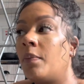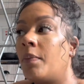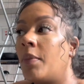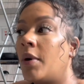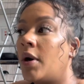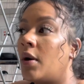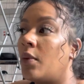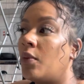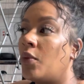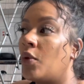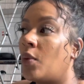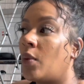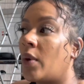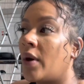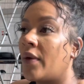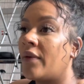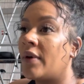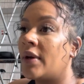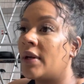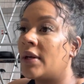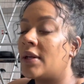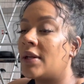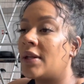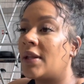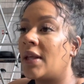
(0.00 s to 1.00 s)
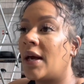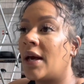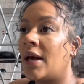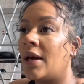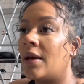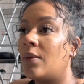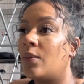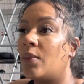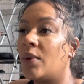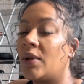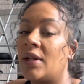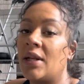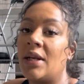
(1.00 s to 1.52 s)
But we're worried that
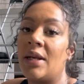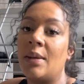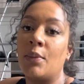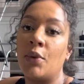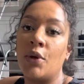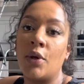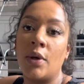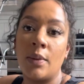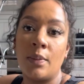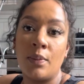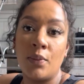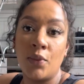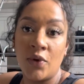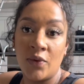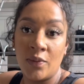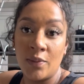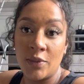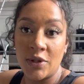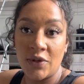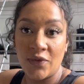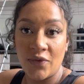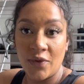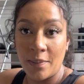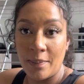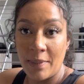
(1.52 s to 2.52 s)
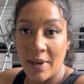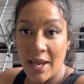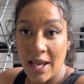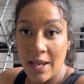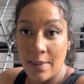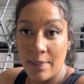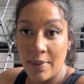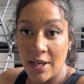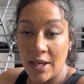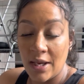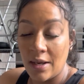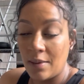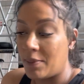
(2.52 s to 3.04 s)
with the limited movements from
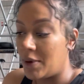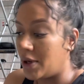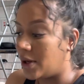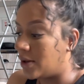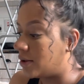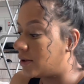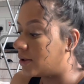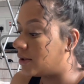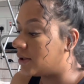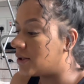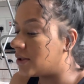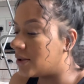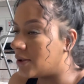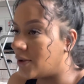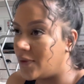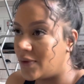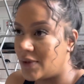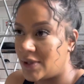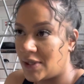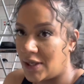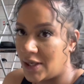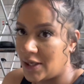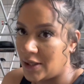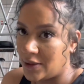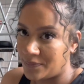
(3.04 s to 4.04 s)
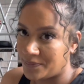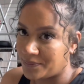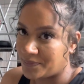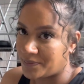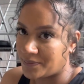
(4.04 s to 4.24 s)
baby, because obviously